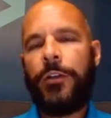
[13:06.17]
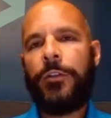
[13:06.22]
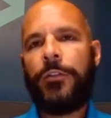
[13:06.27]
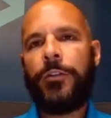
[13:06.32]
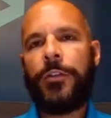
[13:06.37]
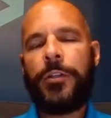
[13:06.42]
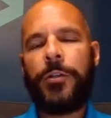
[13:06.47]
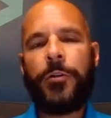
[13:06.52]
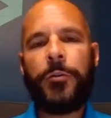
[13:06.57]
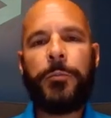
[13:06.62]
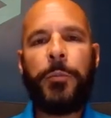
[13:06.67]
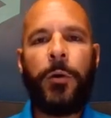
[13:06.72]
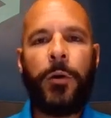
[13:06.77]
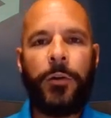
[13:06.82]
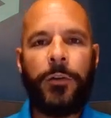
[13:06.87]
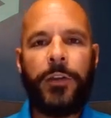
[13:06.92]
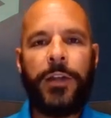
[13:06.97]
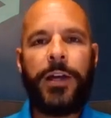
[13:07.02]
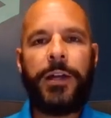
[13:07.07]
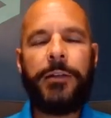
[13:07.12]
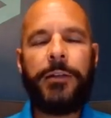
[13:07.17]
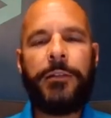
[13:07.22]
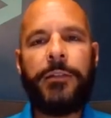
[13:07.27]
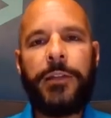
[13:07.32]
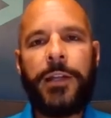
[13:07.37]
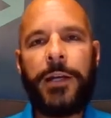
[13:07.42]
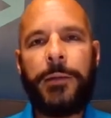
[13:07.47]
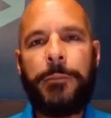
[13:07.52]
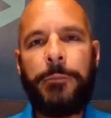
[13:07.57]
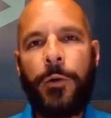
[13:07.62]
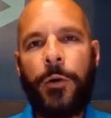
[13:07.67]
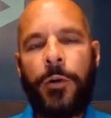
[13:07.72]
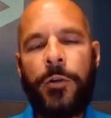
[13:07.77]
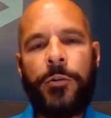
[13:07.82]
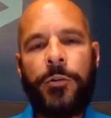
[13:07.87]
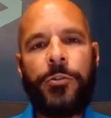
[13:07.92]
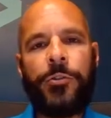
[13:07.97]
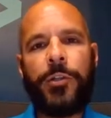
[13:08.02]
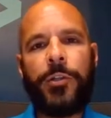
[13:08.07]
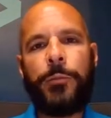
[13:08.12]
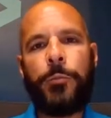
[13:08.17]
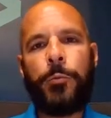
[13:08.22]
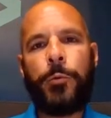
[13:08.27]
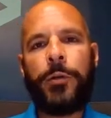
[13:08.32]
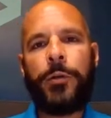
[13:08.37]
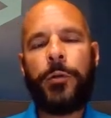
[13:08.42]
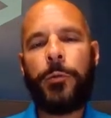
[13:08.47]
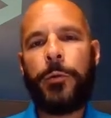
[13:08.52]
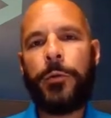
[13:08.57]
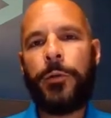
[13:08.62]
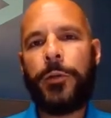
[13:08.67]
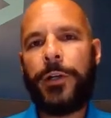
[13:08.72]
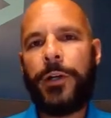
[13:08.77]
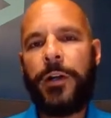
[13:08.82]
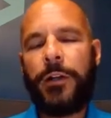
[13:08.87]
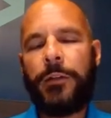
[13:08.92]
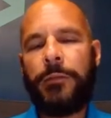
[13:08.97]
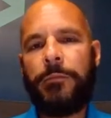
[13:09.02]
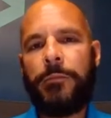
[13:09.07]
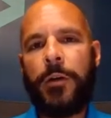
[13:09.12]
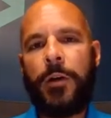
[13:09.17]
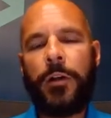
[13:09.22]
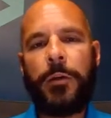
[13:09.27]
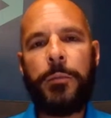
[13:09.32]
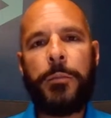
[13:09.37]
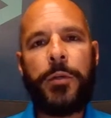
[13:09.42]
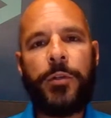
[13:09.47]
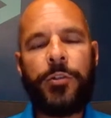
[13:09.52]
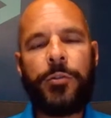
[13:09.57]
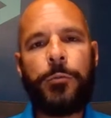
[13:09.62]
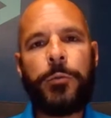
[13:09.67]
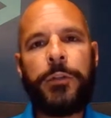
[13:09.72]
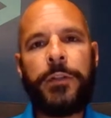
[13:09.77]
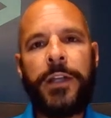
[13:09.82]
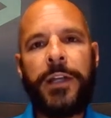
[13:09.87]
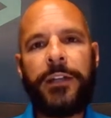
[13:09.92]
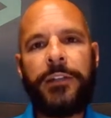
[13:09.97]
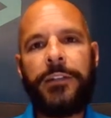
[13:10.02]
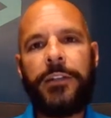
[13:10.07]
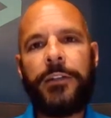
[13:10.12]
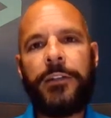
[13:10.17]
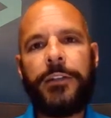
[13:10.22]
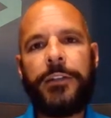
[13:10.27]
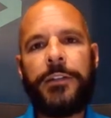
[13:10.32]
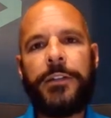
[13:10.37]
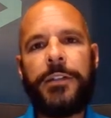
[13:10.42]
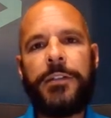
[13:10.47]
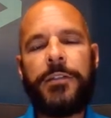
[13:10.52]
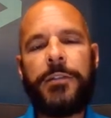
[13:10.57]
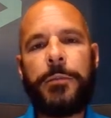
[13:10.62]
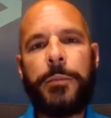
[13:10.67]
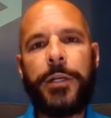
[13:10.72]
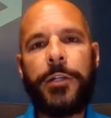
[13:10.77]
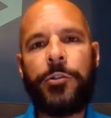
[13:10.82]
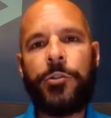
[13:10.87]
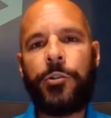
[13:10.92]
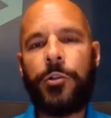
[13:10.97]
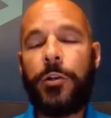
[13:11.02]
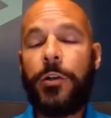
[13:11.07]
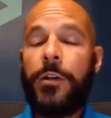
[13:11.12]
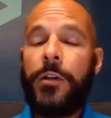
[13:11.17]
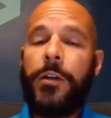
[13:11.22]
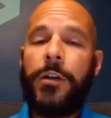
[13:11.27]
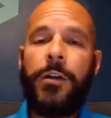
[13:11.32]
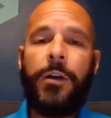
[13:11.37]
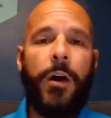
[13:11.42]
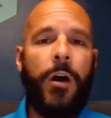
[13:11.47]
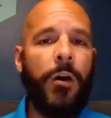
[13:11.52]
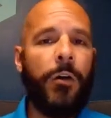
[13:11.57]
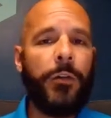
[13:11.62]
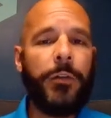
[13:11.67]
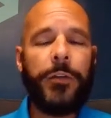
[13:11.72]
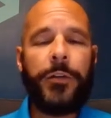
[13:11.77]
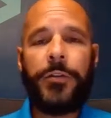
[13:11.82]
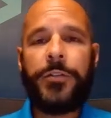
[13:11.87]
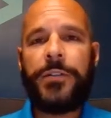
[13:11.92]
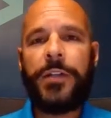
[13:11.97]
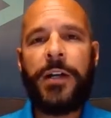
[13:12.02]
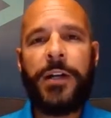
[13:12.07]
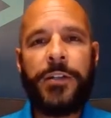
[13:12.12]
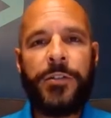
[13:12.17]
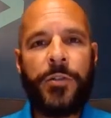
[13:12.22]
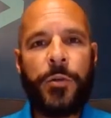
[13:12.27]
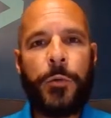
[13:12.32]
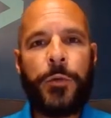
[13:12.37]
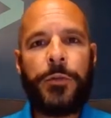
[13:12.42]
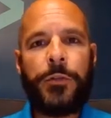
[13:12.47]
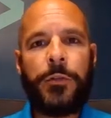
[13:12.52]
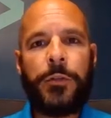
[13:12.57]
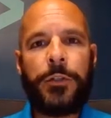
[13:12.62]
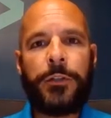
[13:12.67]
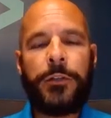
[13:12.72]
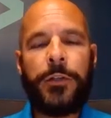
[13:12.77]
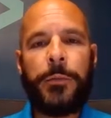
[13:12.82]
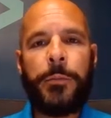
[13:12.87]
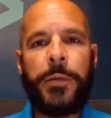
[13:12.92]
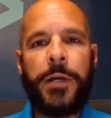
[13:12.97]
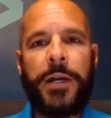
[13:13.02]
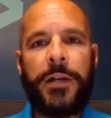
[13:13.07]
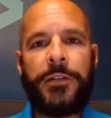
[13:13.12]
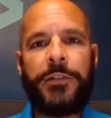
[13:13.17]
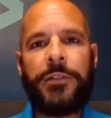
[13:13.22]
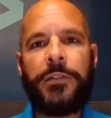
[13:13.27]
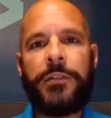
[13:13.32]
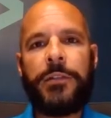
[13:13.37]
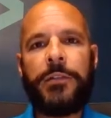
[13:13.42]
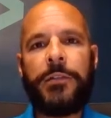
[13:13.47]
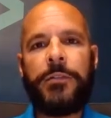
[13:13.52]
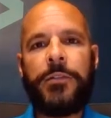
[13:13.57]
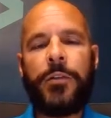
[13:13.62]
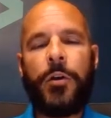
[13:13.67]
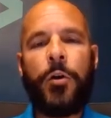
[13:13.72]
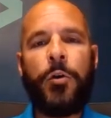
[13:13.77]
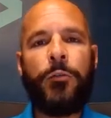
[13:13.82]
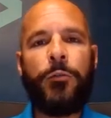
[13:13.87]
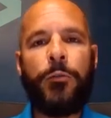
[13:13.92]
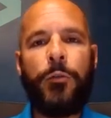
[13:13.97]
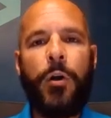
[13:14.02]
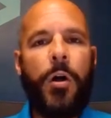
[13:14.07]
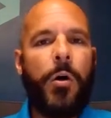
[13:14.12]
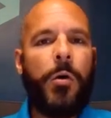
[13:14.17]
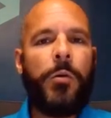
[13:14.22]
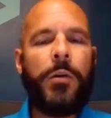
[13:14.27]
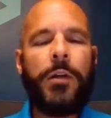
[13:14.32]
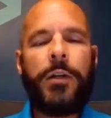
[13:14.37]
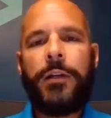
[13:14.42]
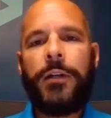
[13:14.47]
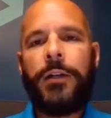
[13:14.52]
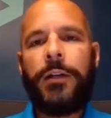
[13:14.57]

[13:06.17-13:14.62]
So, as part of that partnership, we are really on a mission with Next LED to make sure all of their signs always look their best, and to overall,